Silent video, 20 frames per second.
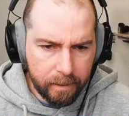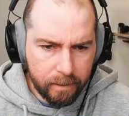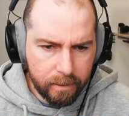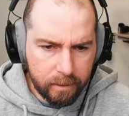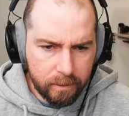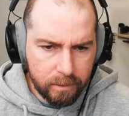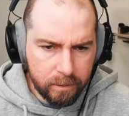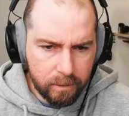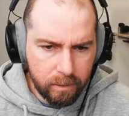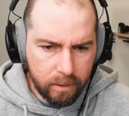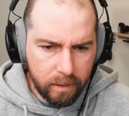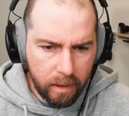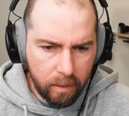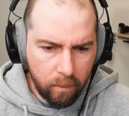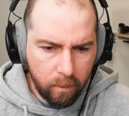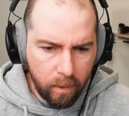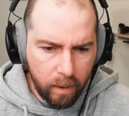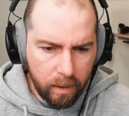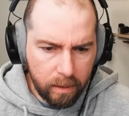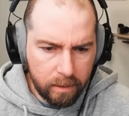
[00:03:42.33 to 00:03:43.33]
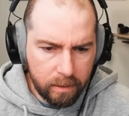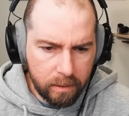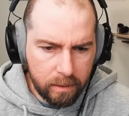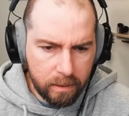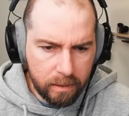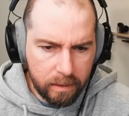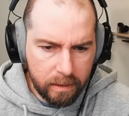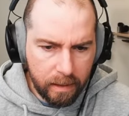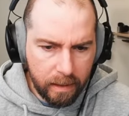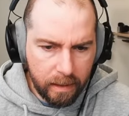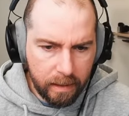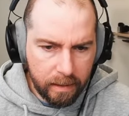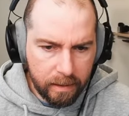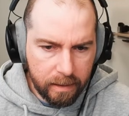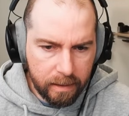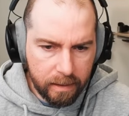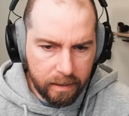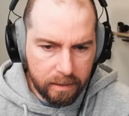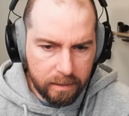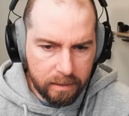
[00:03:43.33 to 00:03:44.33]
So they want to take
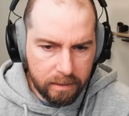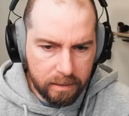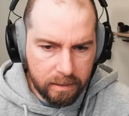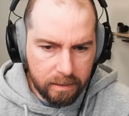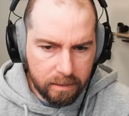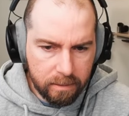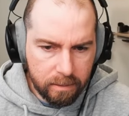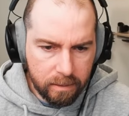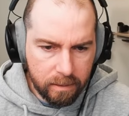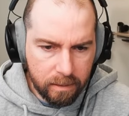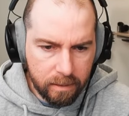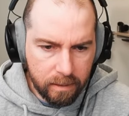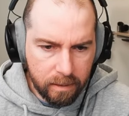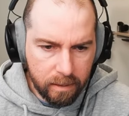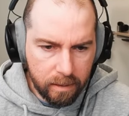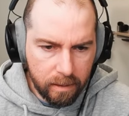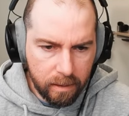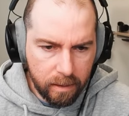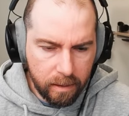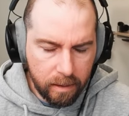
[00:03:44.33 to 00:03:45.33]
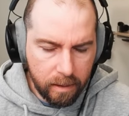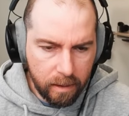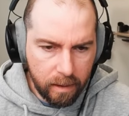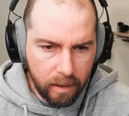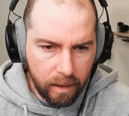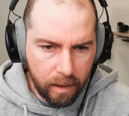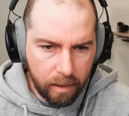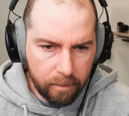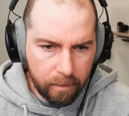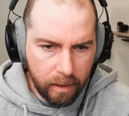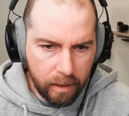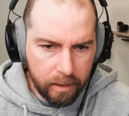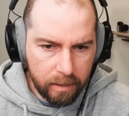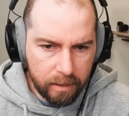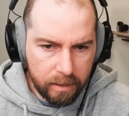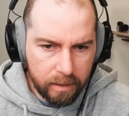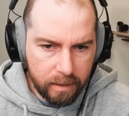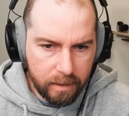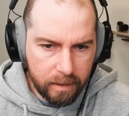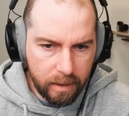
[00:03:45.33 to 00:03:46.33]
this. I'm not
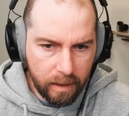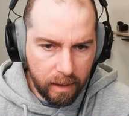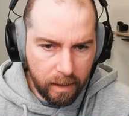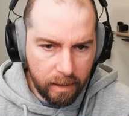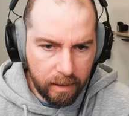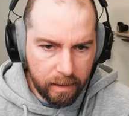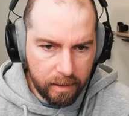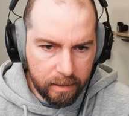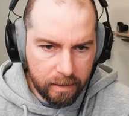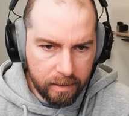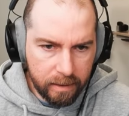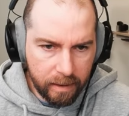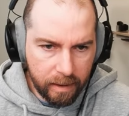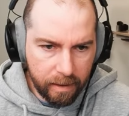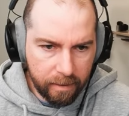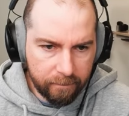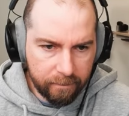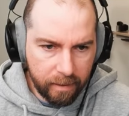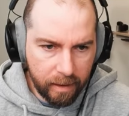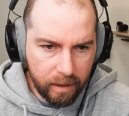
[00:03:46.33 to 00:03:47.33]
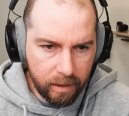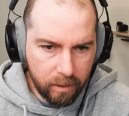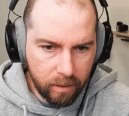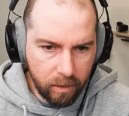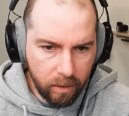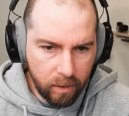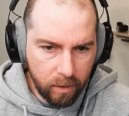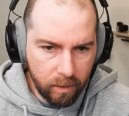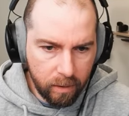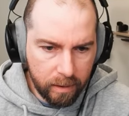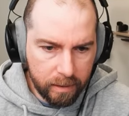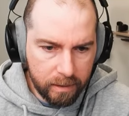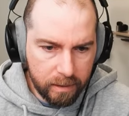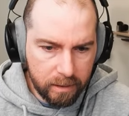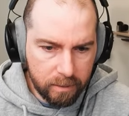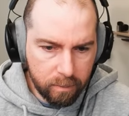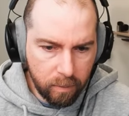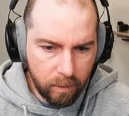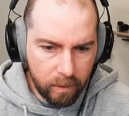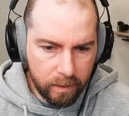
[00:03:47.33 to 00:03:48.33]
dying to have that occur at this
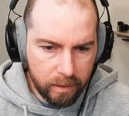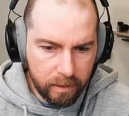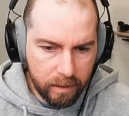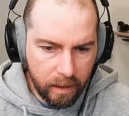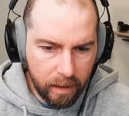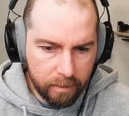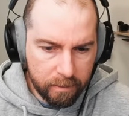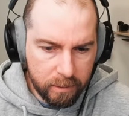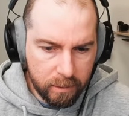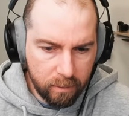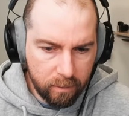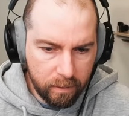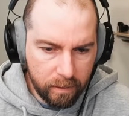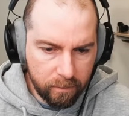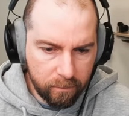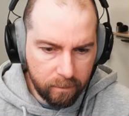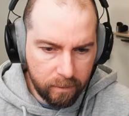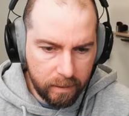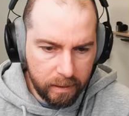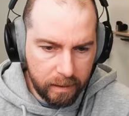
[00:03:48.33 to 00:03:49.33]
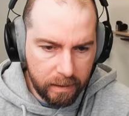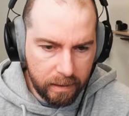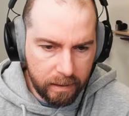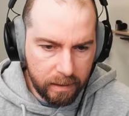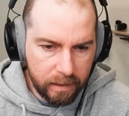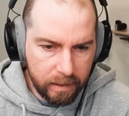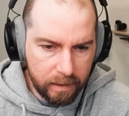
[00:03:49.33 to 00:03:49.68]
point in time. So what if we...